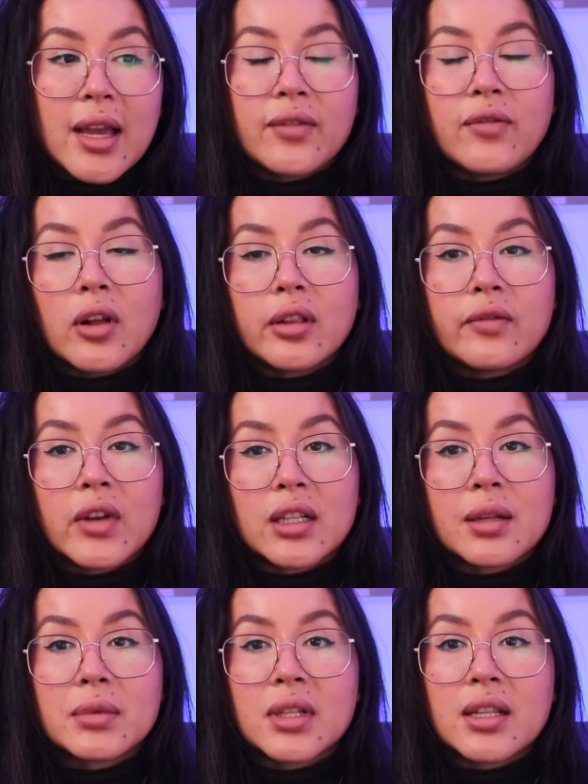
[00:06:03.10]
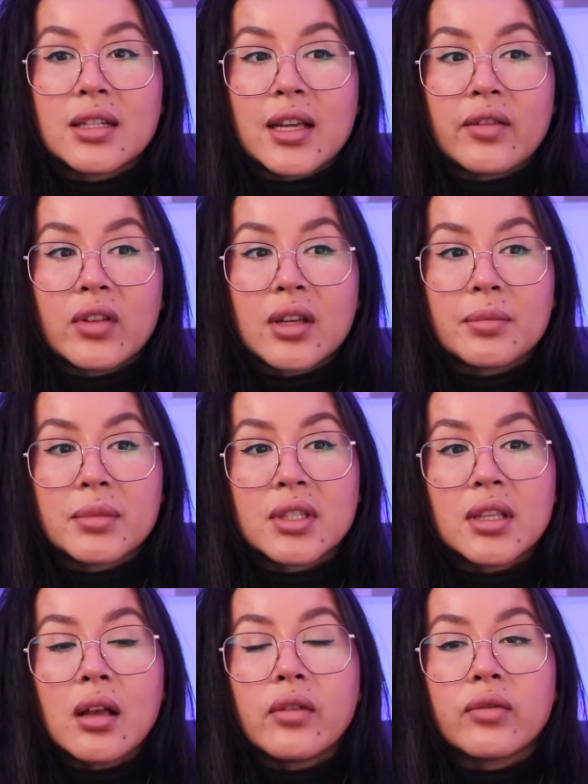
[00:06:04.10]
had fallen victim to the devil
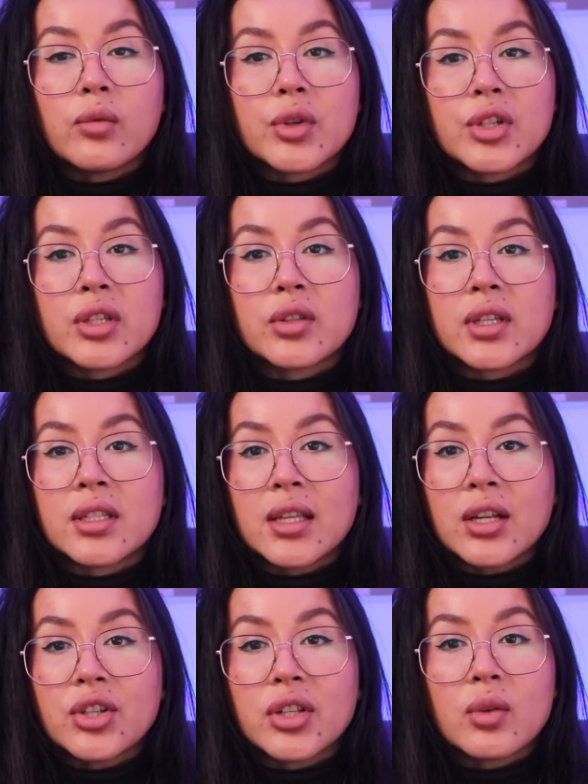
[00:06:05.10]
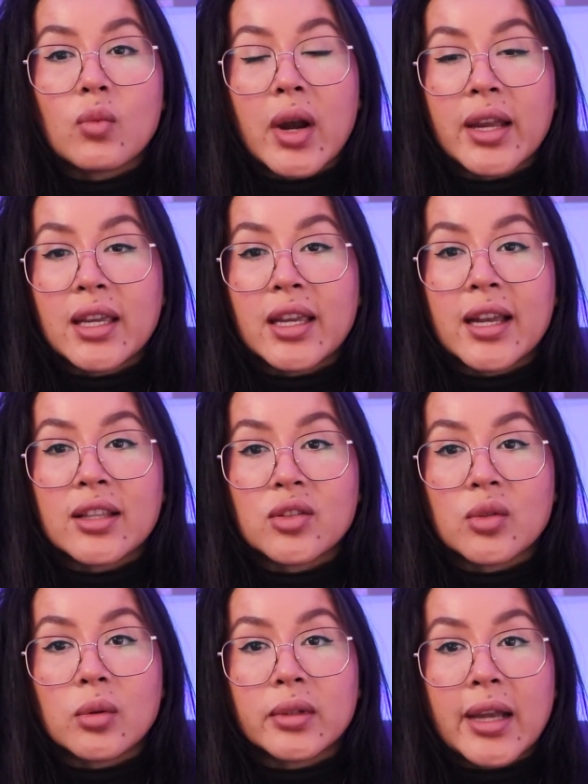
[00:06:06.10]
himself, which is essentially why he had
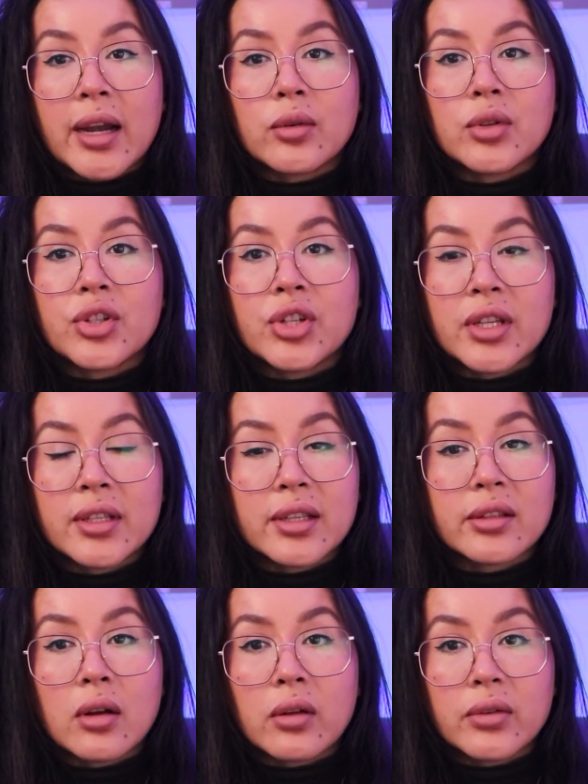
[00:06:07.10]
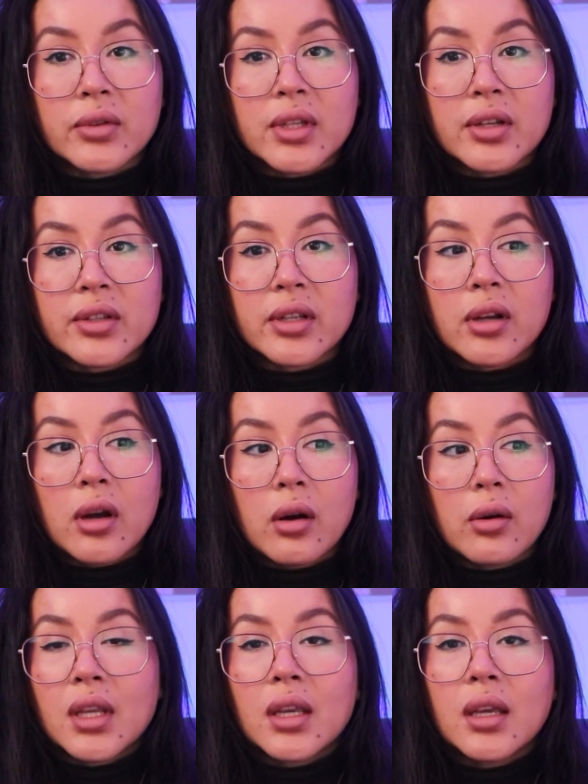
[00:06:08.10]
sold out Jesus all those years
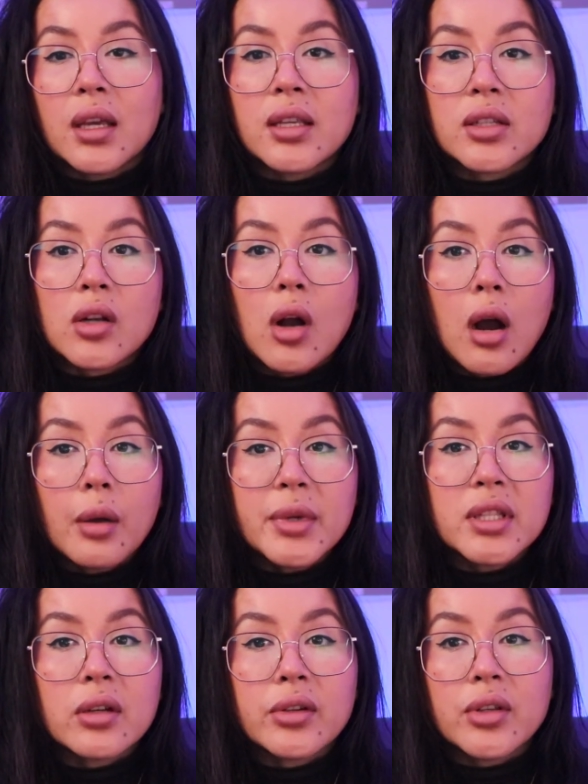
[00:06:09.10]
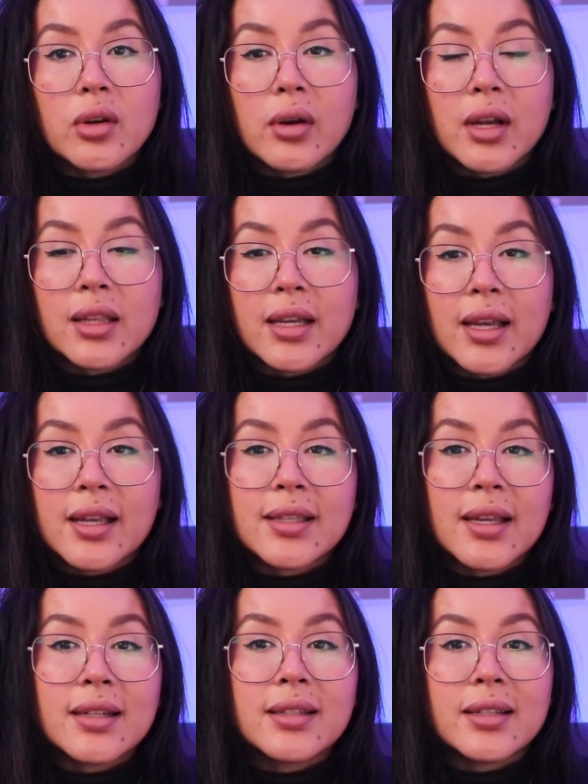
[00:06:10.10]
ago. His comments on yoga, like I
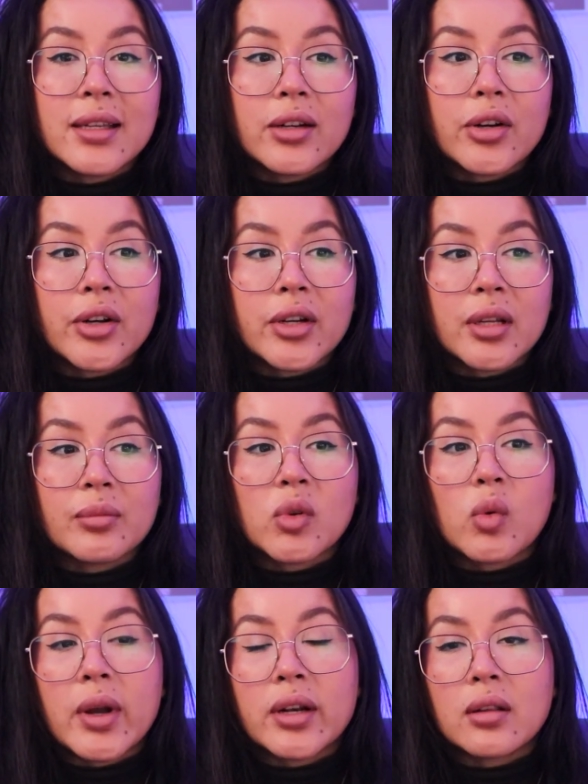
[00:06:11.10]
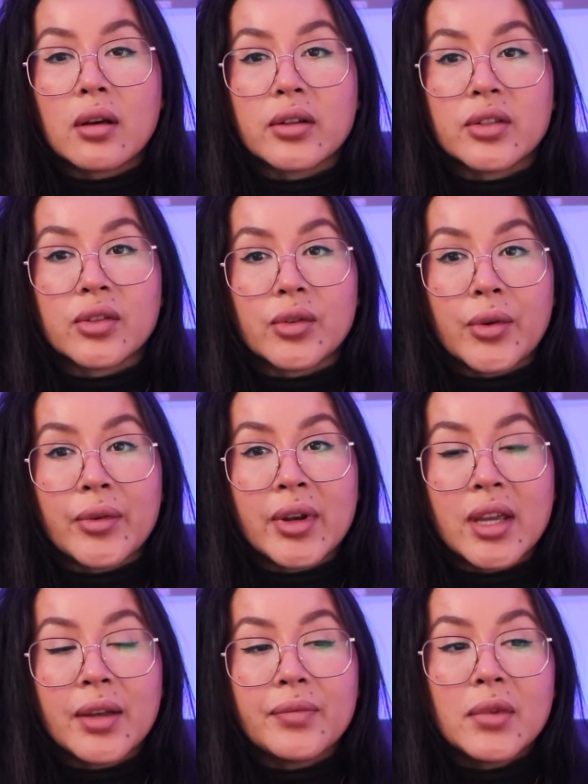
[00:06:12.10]
said, did earn him quite a lot of
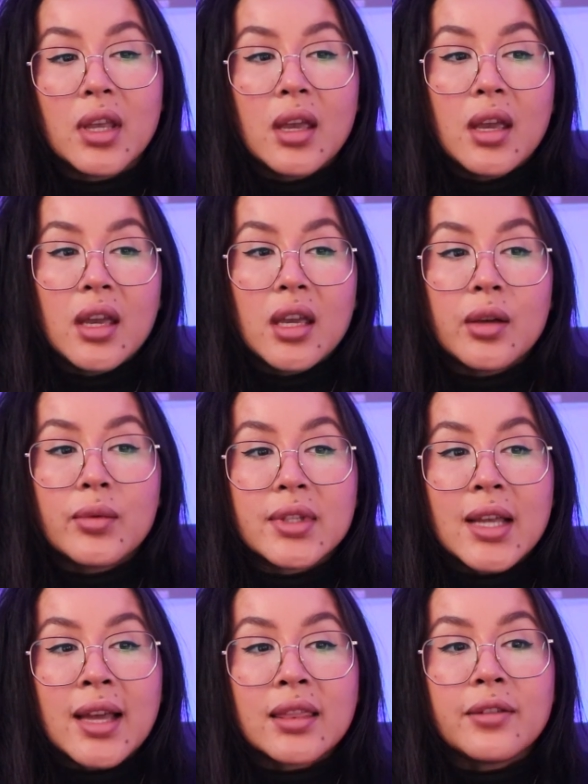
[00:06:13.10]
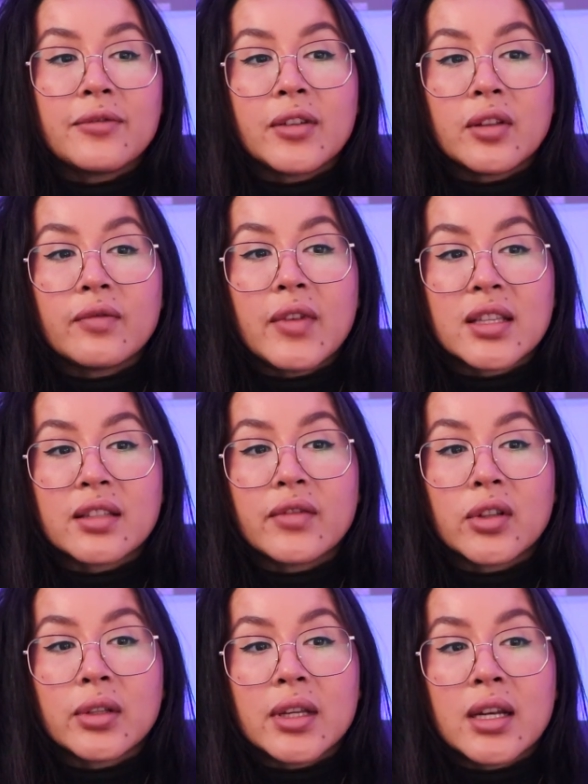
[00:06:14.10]
scrutiny. It was at the film
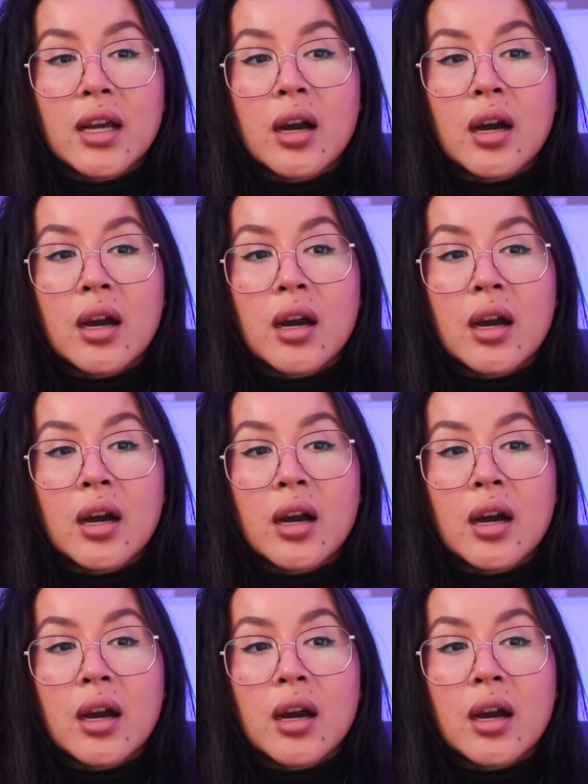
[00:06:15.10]
festival in